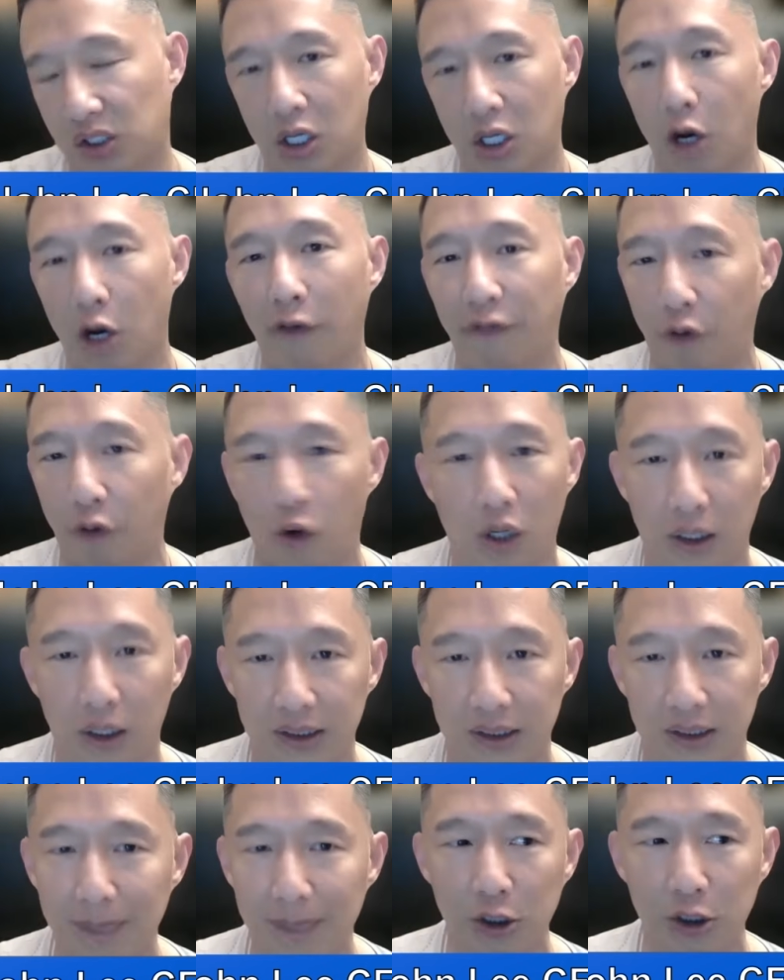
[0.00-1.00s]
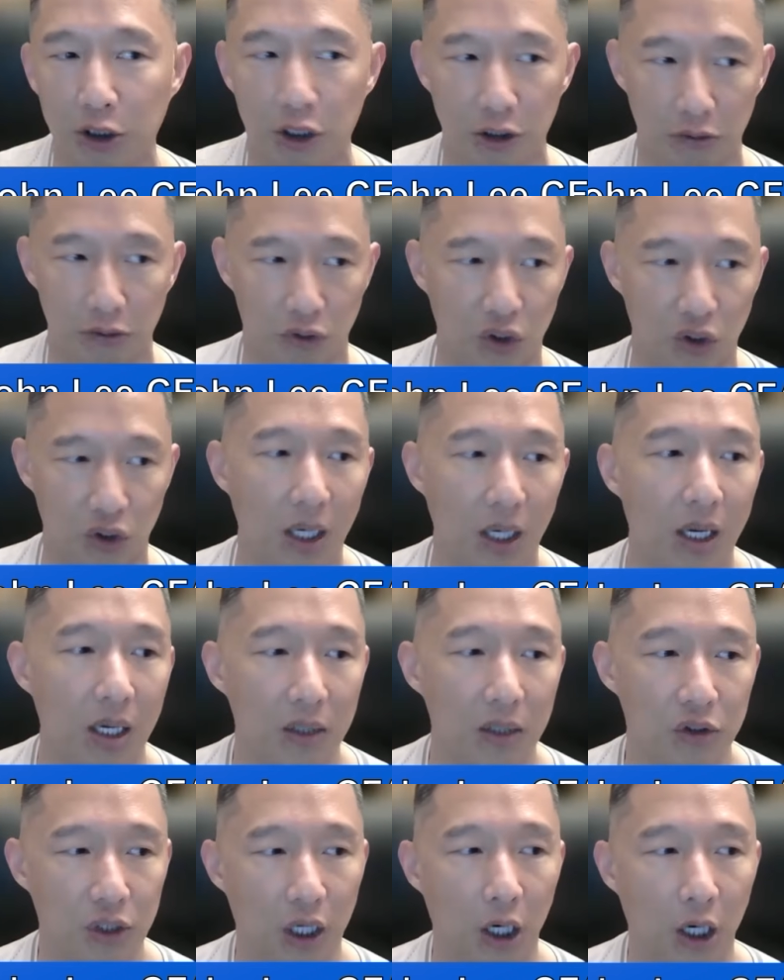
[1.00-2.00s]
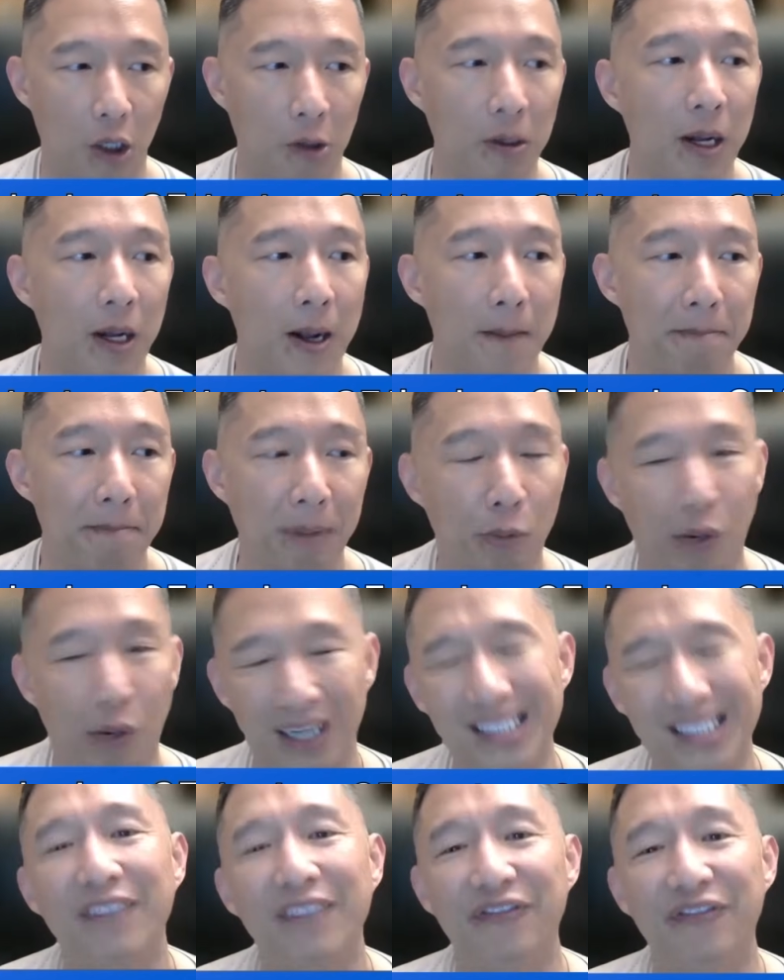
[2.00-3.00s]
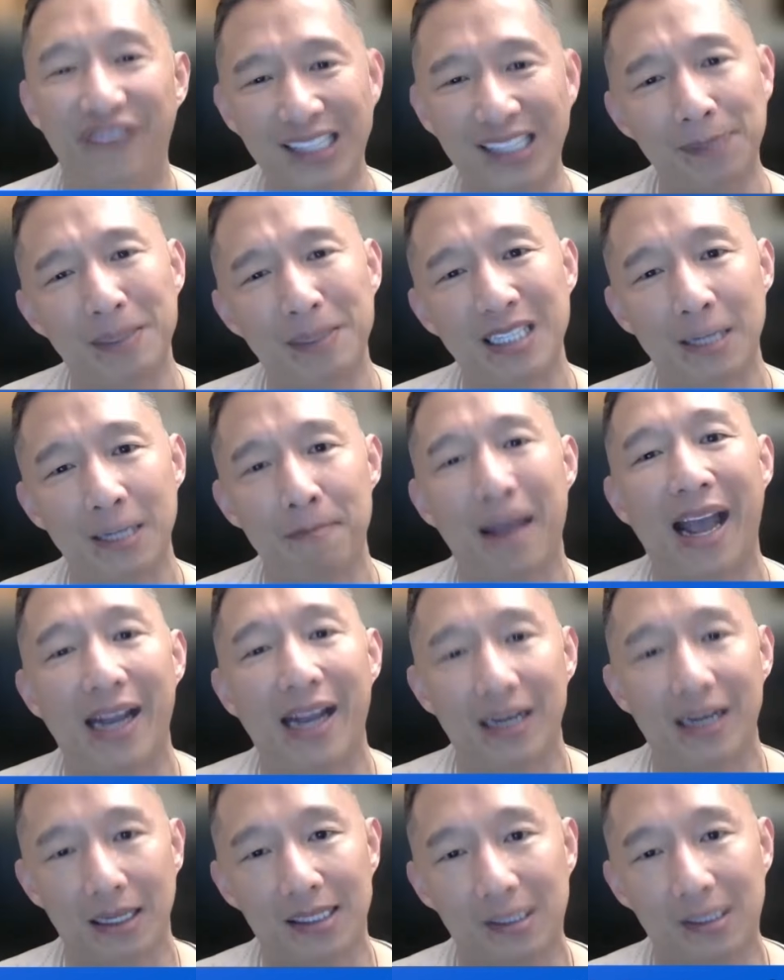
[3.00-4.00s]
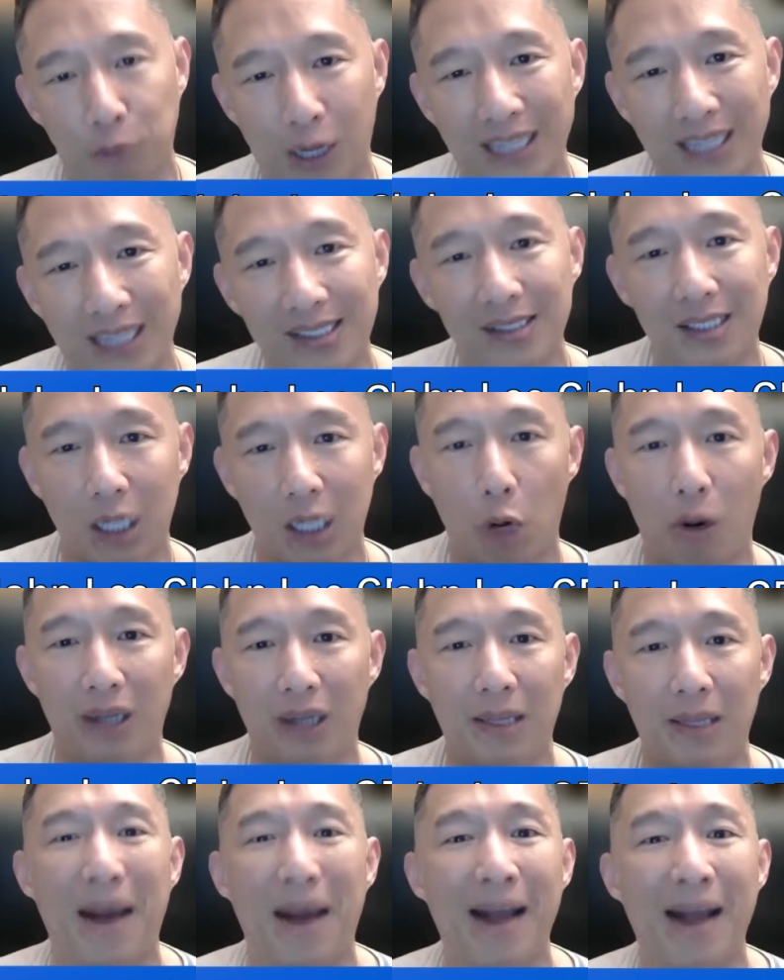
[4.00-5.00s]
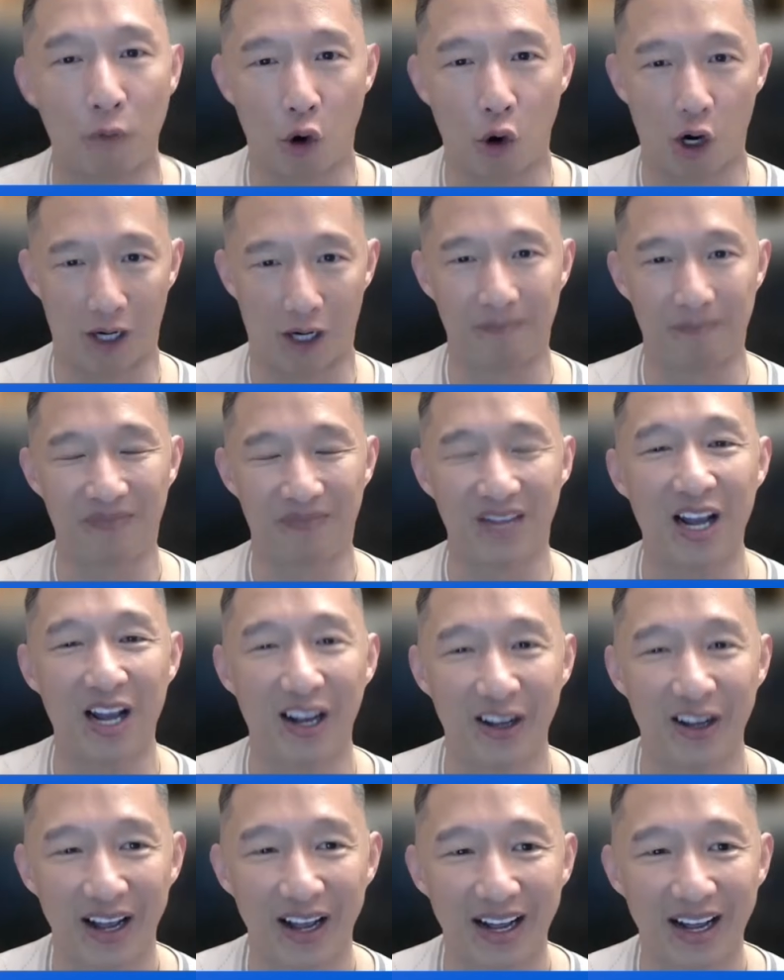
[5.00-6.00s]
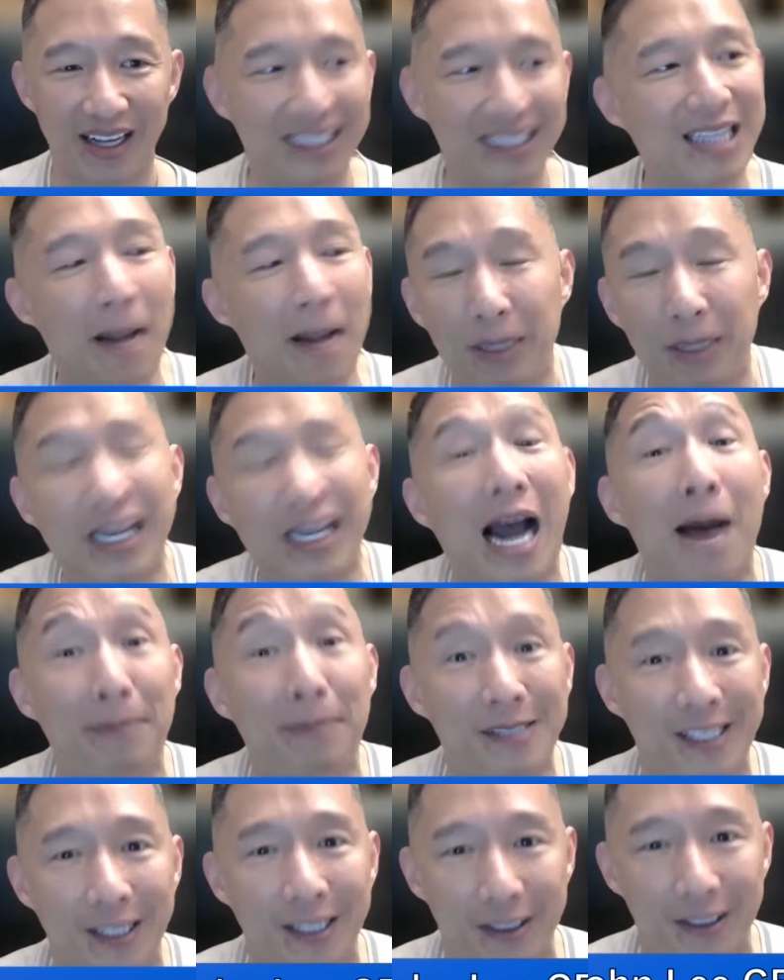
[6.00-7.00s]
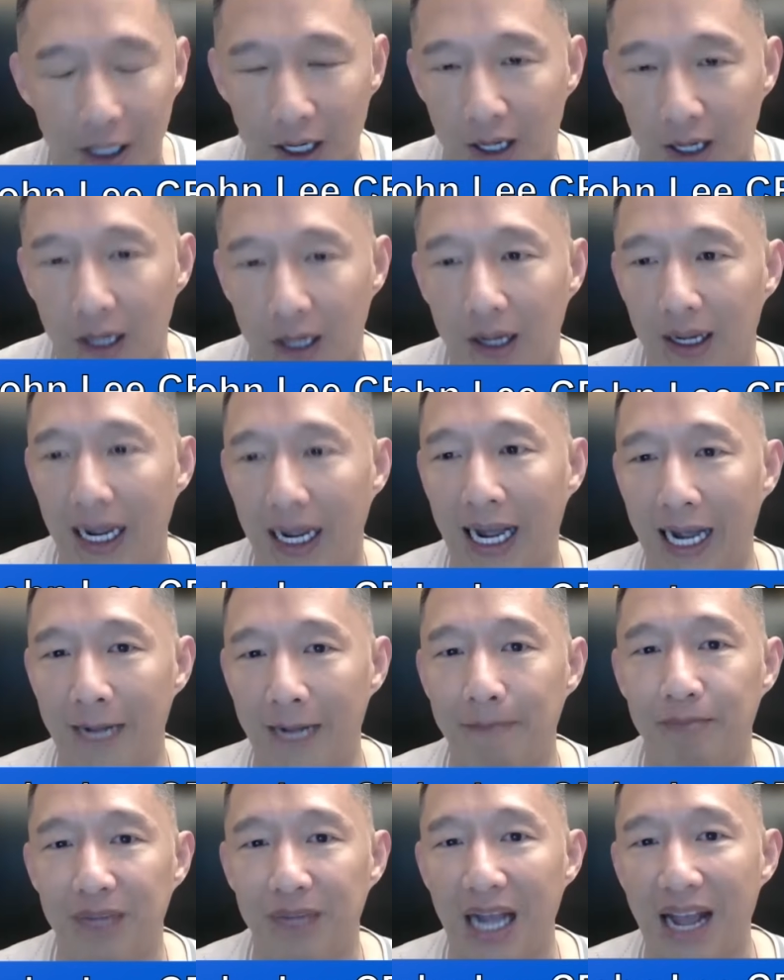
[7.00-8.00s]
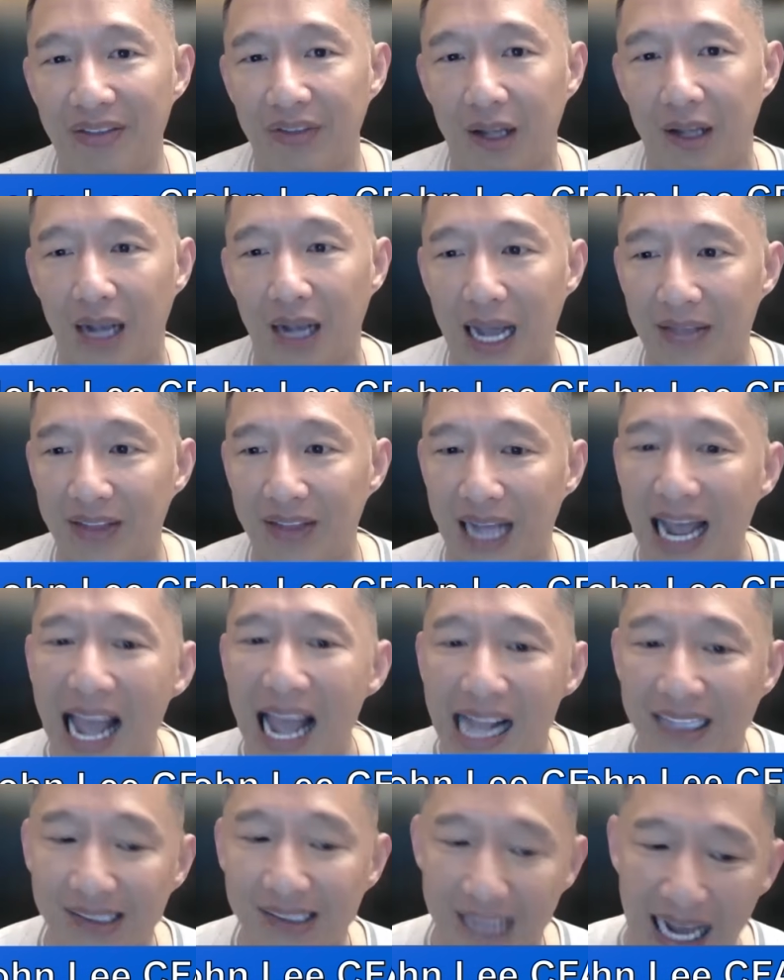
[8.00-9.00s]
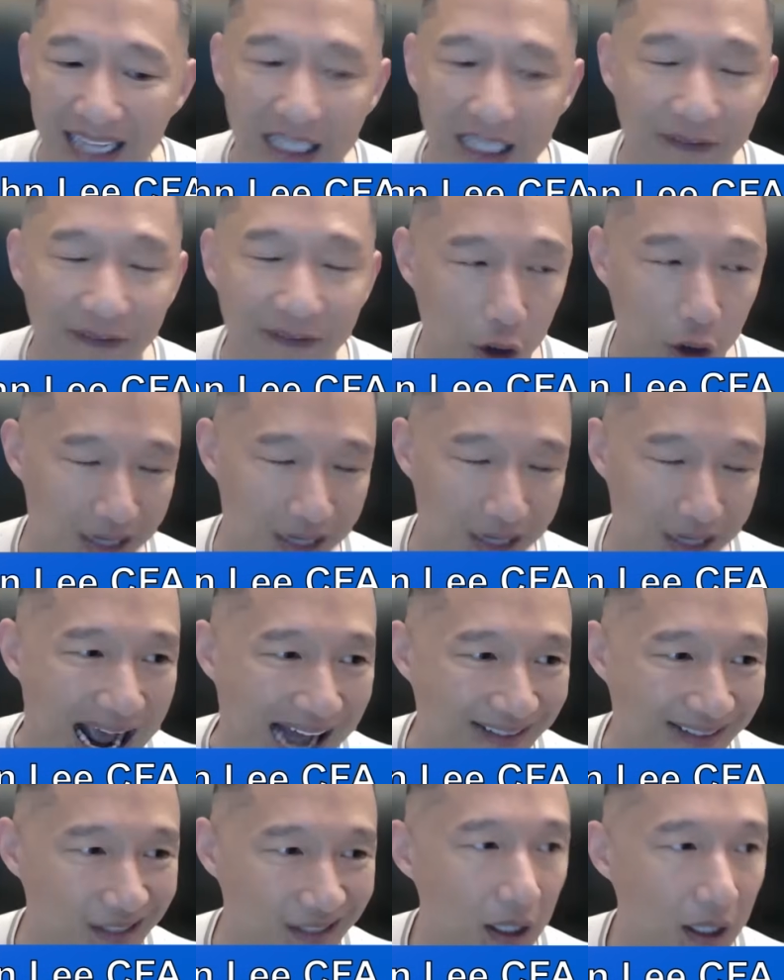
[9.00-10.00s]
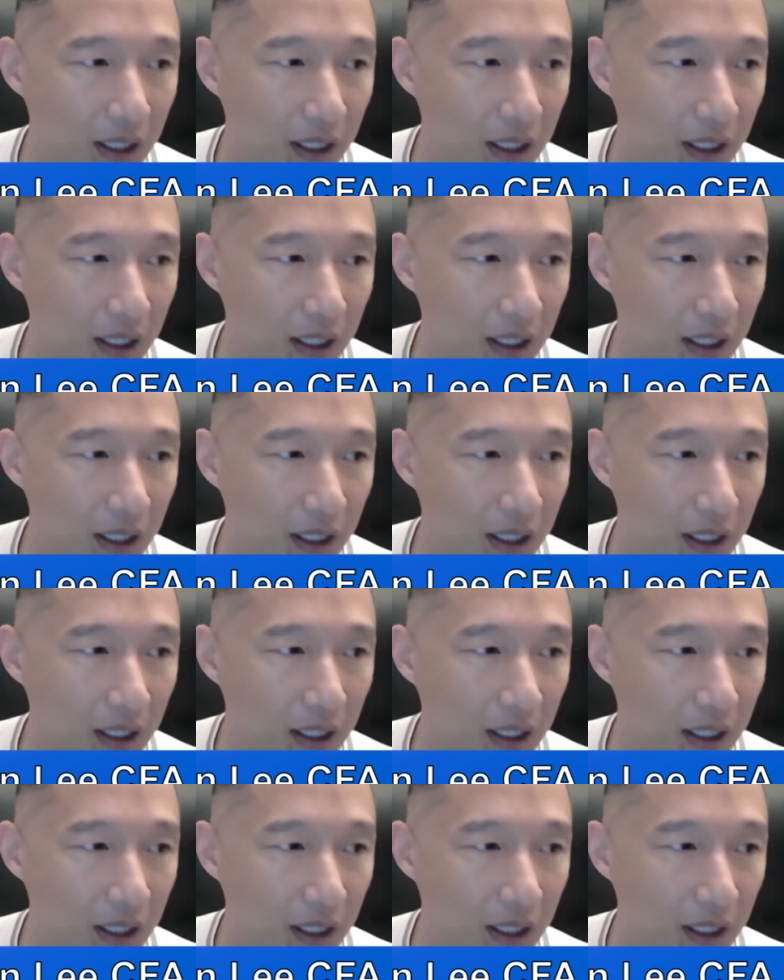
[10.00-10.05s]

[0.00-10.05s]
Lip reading: go for substitutes. So, but where's investment demand as prices go up to buy more? It's complete opposite. And then if you look at